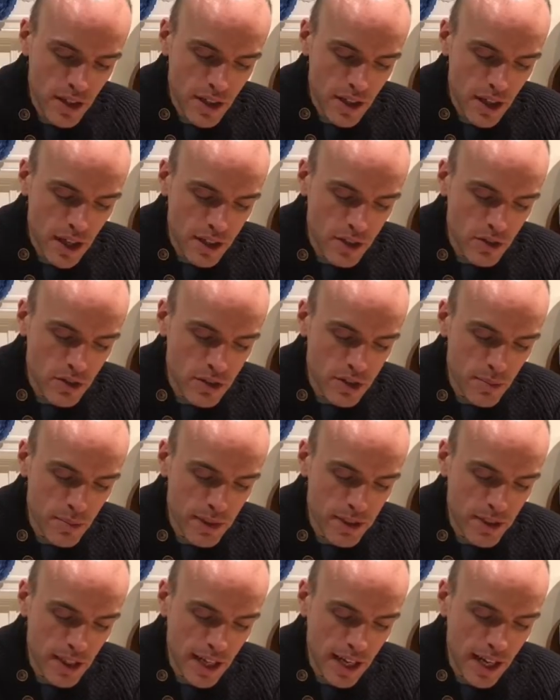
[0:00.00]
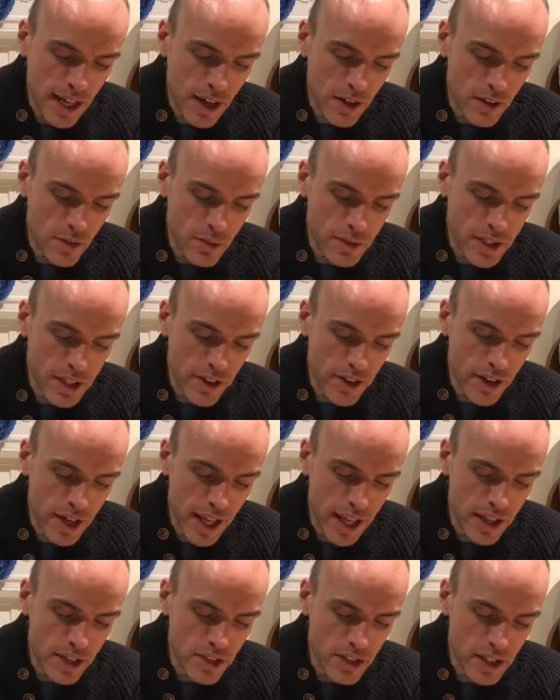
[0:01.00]
and thus the mystic cloud of material
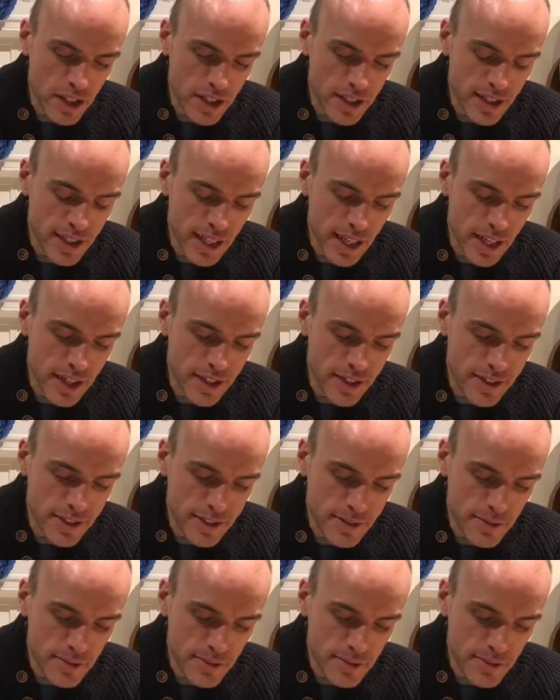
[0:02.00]
energy is cleared.